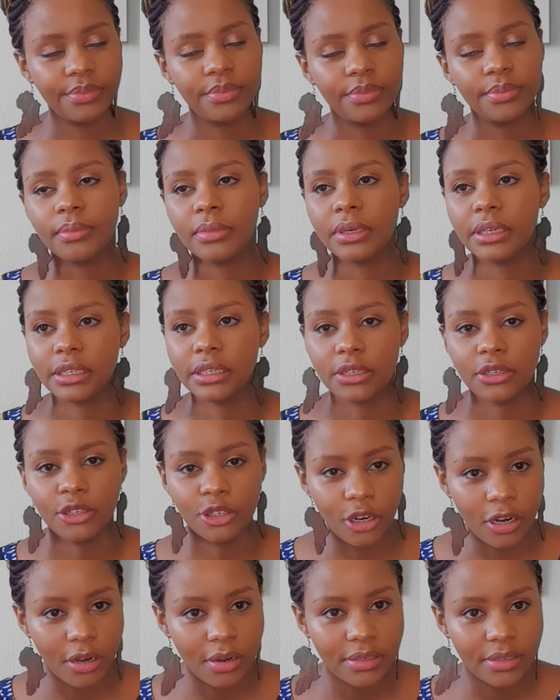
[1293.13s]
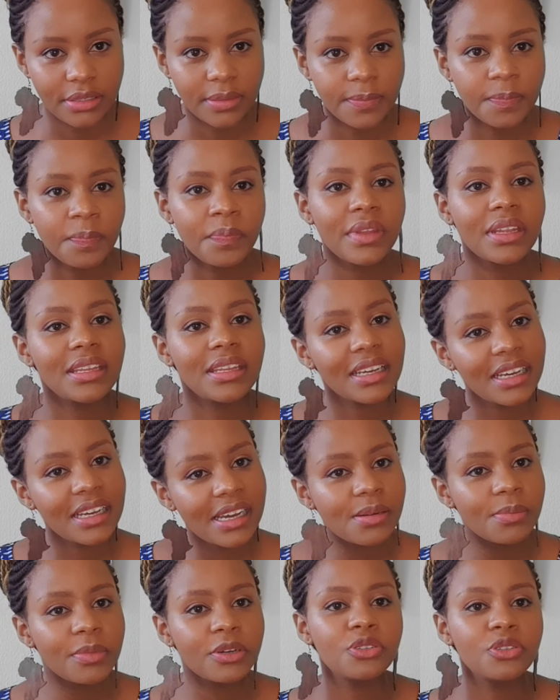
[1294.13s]
My God. They get
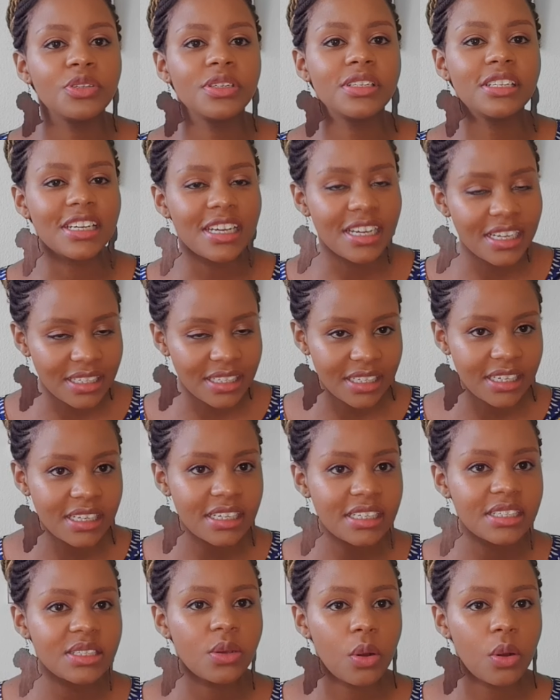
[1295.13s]
about 28 days